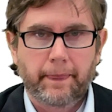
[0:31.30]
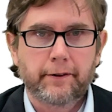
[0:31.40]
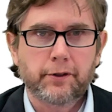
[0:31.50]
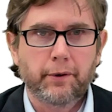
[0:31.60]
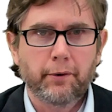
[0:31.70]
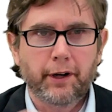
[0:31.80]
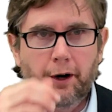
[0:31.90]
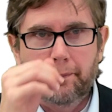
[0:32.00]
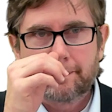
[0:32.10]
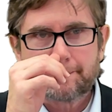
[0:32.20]
So here we
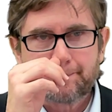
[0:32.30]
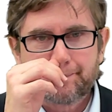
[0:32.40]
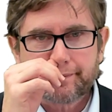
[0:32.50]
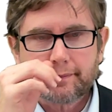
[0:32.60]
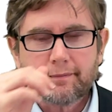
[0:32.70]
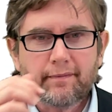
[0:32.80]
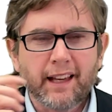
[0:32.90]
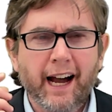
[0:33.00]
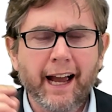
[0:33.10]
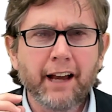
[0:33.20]
go.
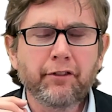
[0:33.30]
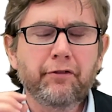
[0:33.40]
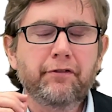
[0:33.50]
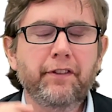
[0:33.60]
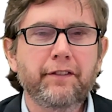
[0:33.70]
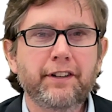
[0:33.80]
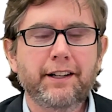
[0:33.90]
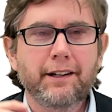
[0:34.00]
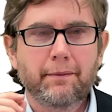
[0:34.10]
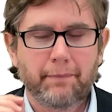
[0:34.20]
I have a
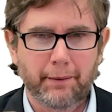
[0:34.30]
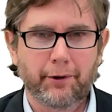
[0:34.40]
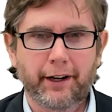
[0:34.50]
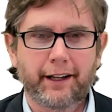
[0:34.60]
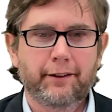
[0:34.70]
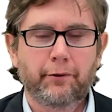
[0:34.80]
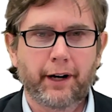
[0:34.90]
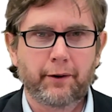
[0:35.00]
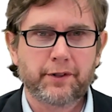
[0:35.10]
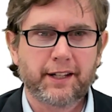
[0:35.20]
vivid memory when
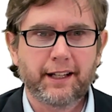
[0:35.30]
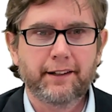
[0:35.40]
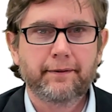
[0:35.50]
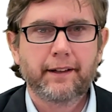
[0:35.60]
I was a kid.